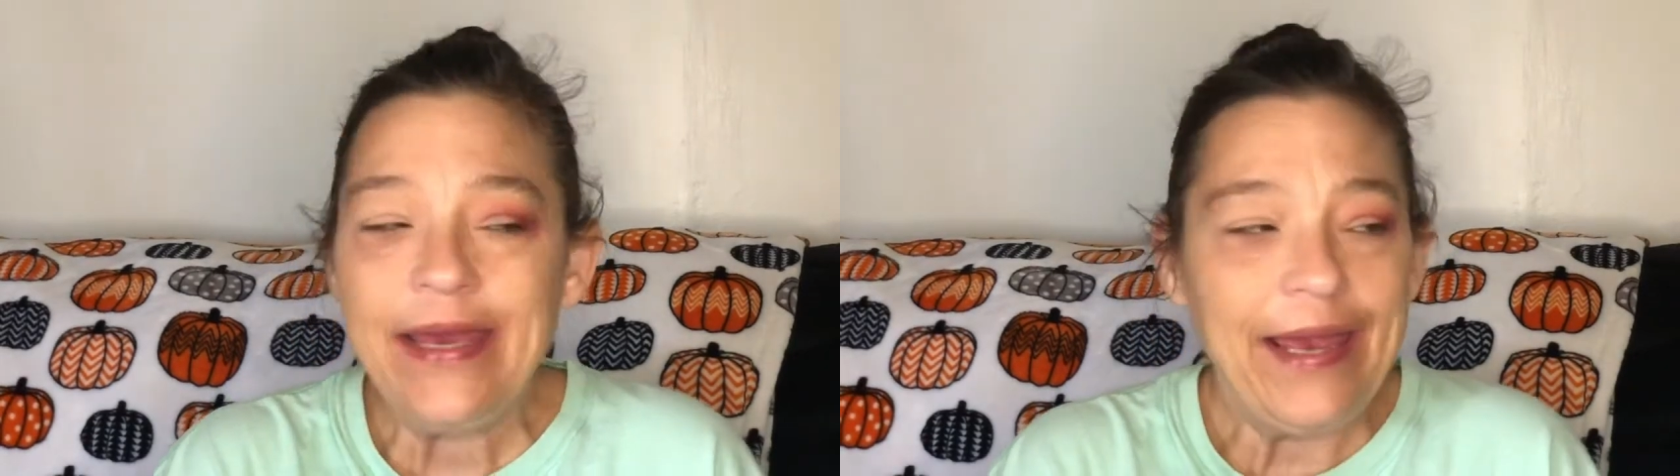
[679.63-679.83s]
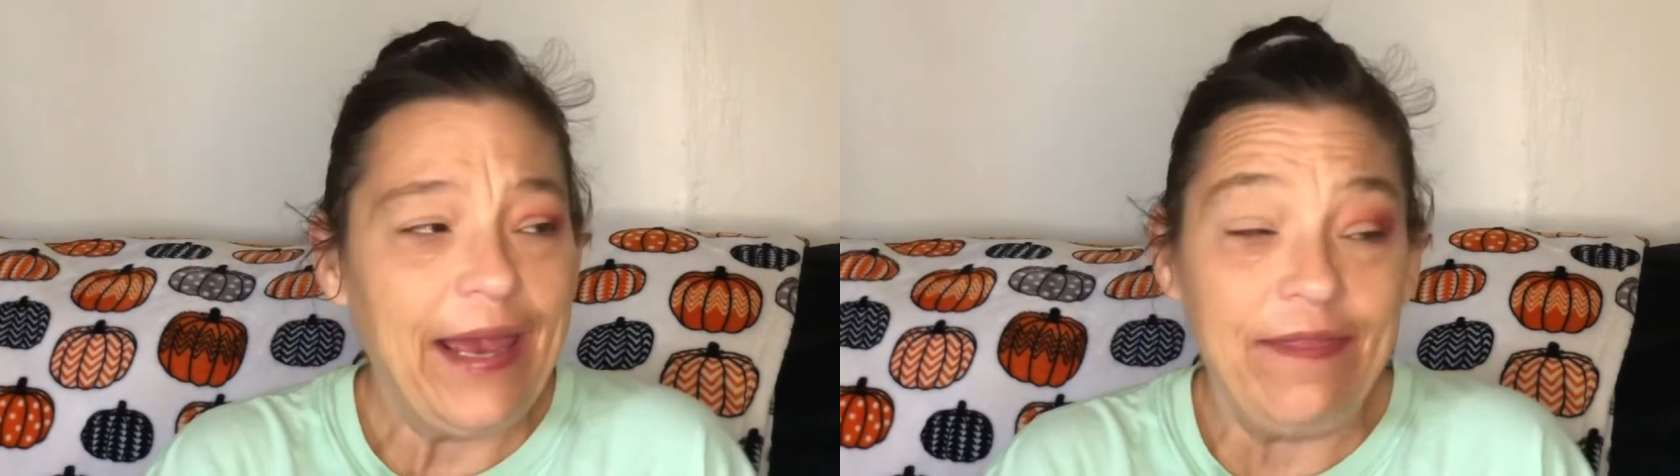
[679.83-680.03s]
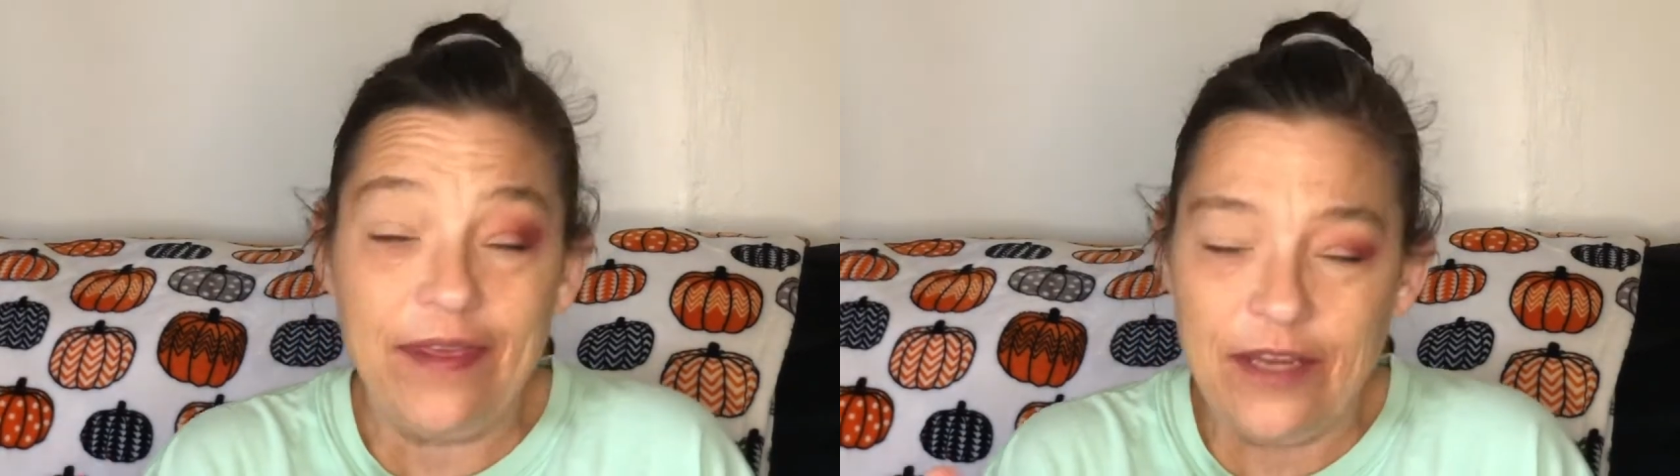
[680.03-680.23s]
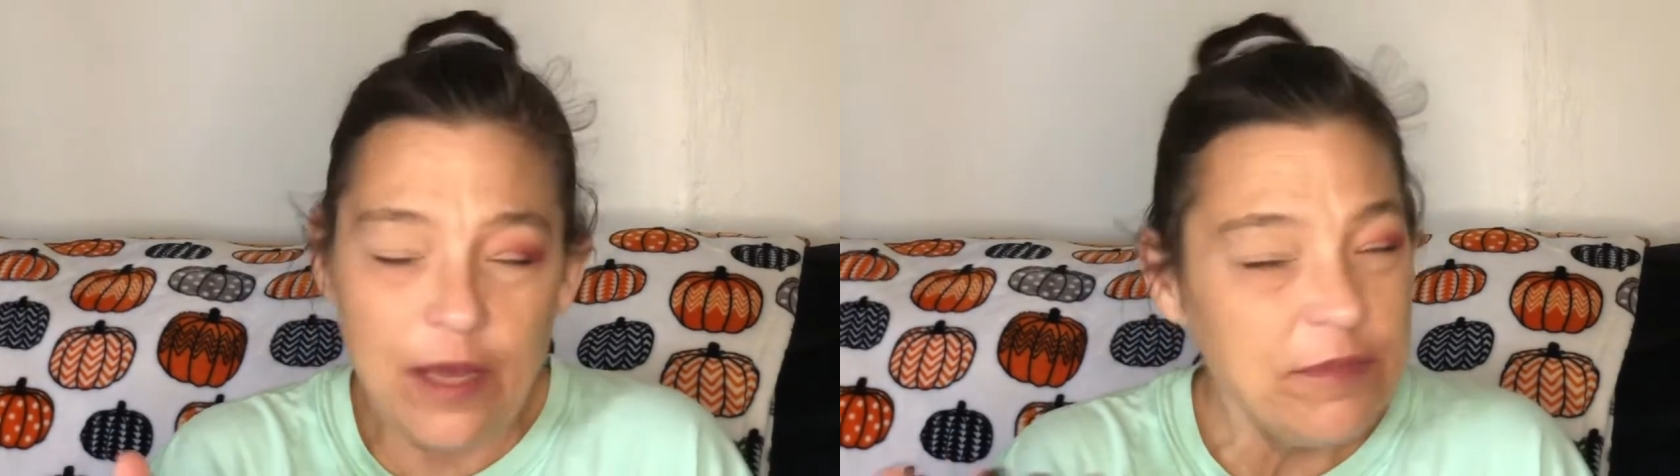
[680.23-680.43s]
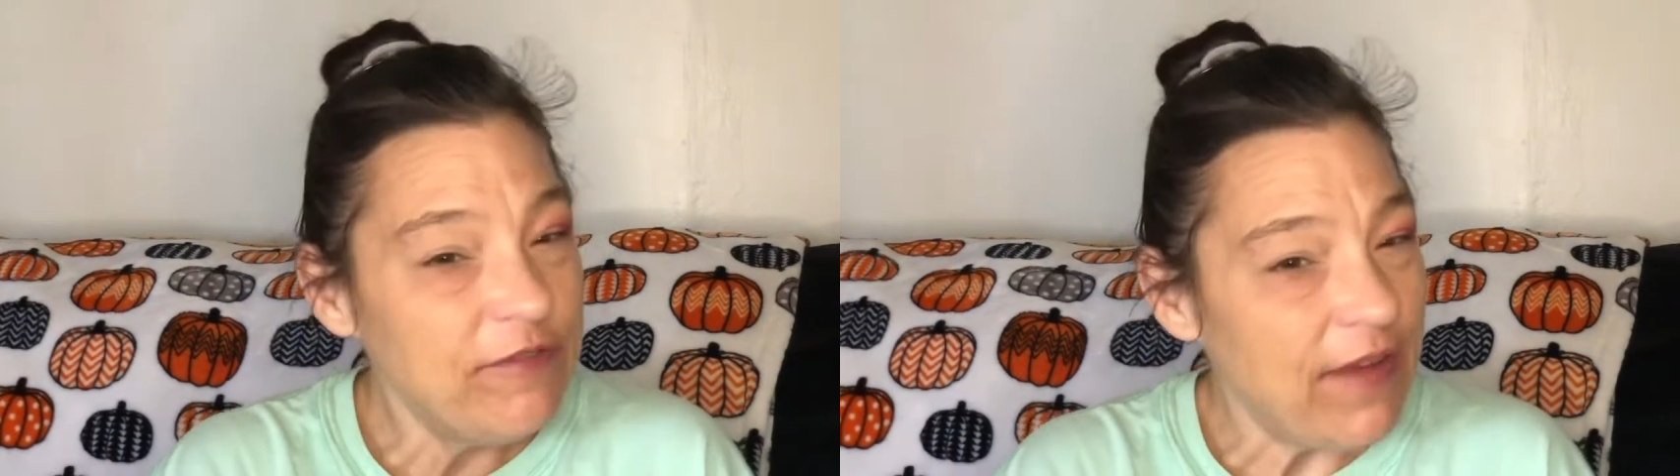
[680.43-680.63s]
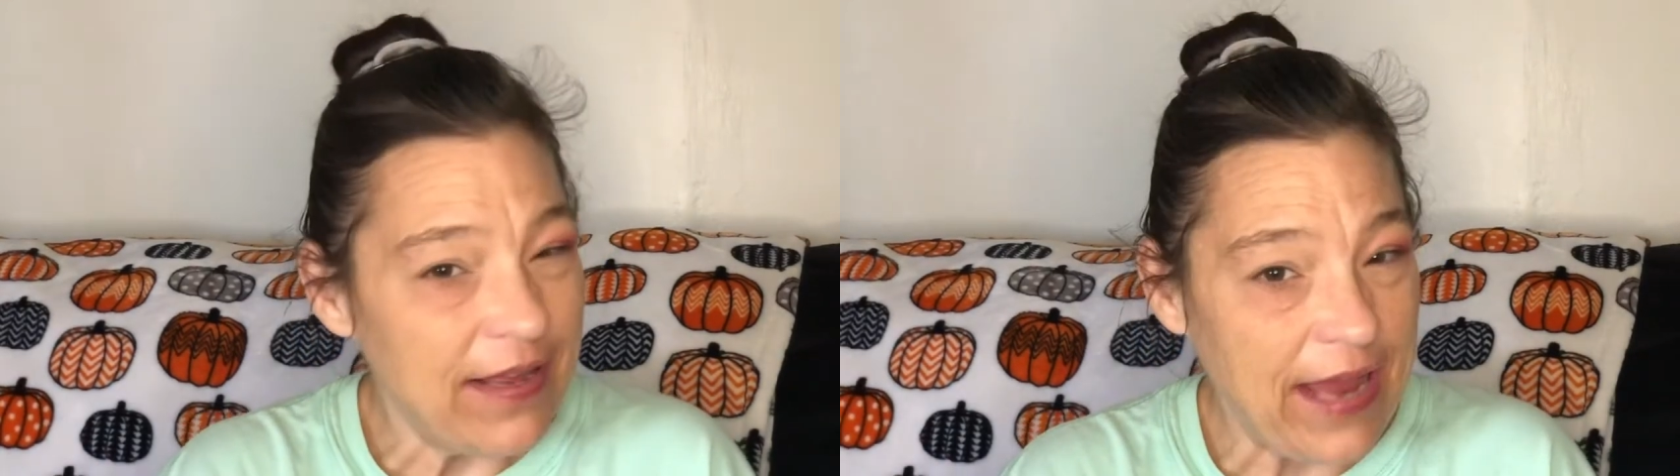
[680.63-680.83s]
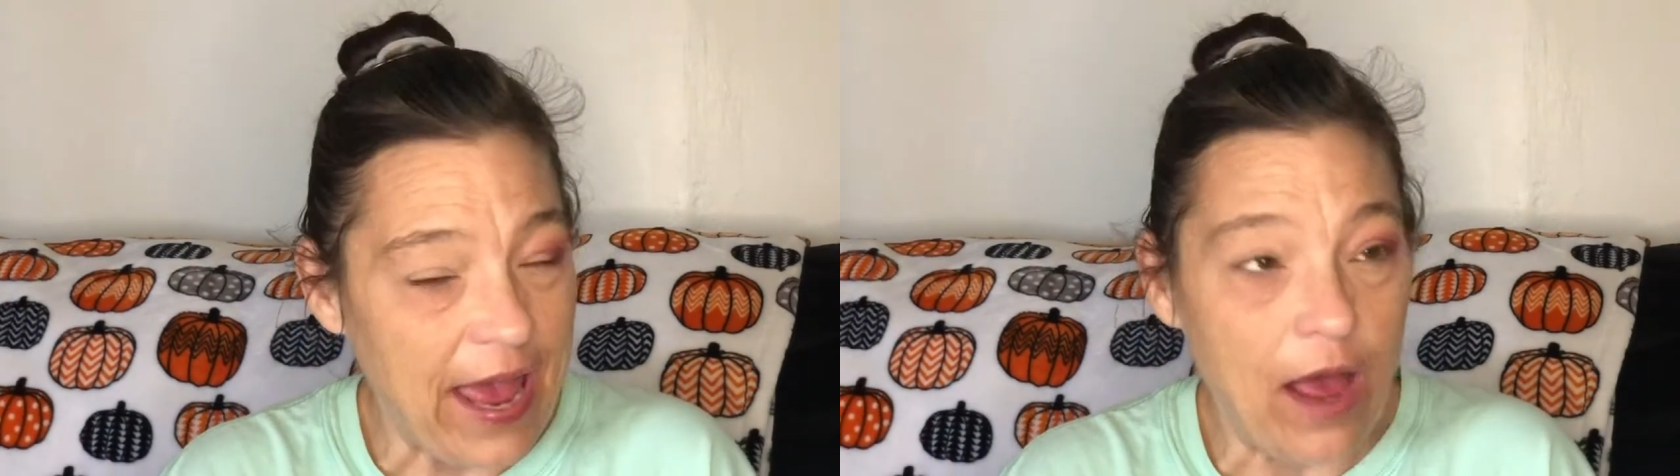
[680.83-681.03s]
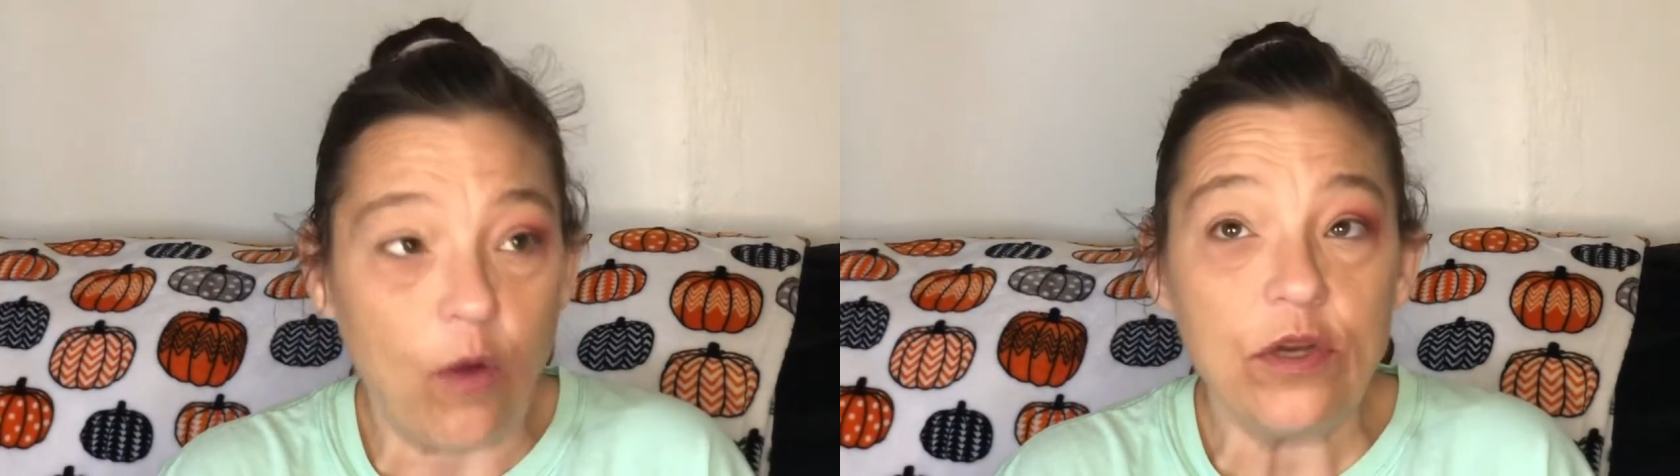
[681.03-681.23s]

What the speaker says: And then come to find out,